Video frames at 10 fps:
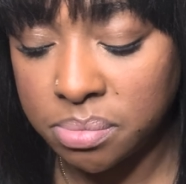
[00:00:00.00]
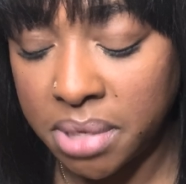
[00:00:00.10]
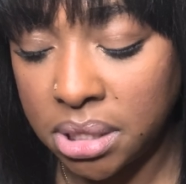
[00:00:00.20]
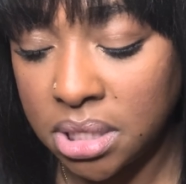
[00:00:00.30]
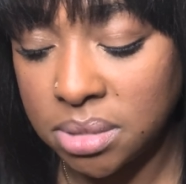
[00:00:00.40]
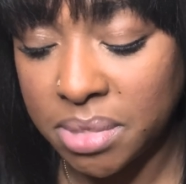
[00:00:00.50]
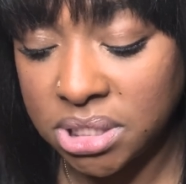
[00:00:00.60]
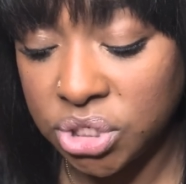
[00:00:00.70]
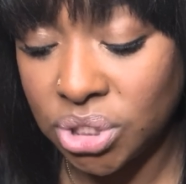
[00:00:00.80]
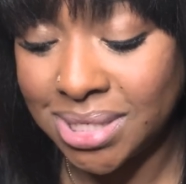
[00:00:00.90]
Make these
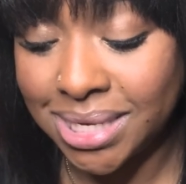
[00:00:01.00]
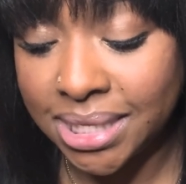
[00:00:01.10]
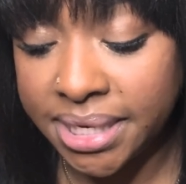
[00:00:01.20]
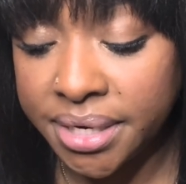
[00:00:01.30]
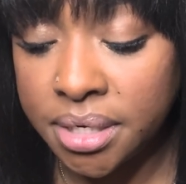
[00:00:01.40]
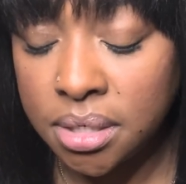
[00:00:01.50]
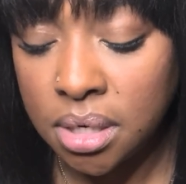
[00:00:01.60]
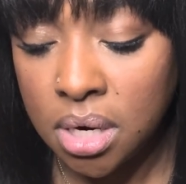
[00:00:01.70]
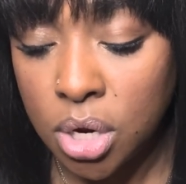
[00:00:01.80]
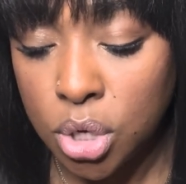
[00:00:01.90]
messages clear
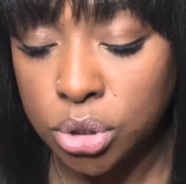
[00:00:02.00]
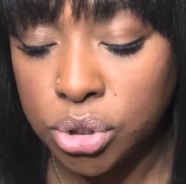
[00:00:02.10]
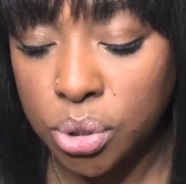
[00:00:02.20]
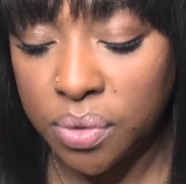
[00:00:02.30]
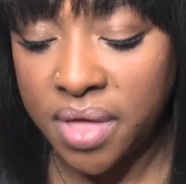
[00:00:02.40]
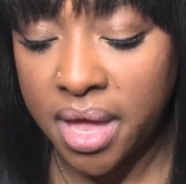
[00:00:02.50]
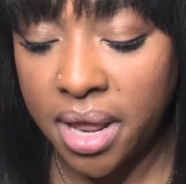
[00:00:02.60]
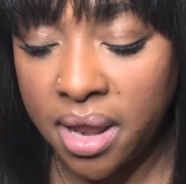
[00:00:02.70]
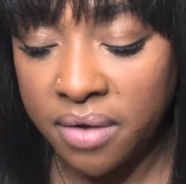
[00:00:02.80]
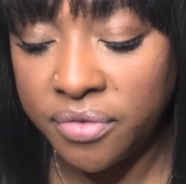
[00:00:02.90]
so that
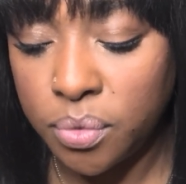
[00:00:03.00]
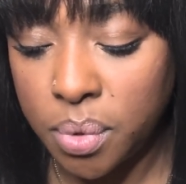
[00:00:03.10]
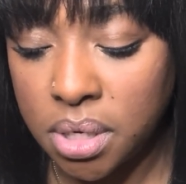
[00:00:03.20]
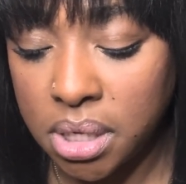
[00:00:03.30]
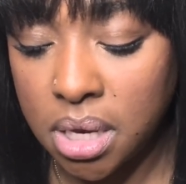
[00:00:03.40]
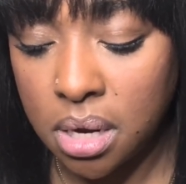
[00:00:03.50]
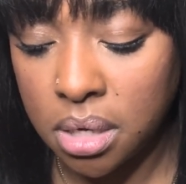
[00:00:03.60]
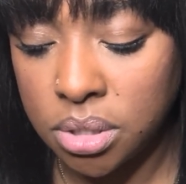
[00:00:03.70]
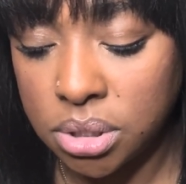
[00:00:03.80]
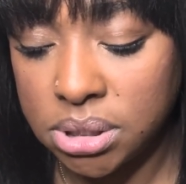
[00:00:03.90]
everyone can
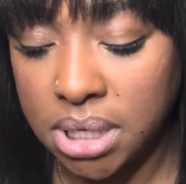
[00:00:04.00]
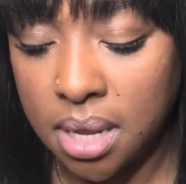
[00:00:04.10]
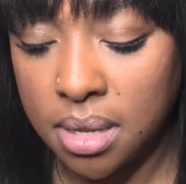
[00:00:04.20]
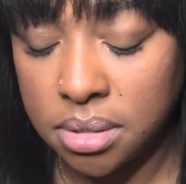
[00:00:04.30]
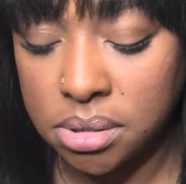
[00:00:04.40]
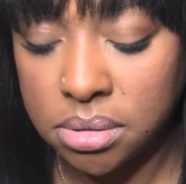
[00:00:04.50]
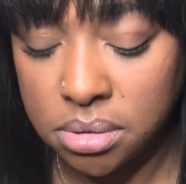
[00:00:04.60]
understand.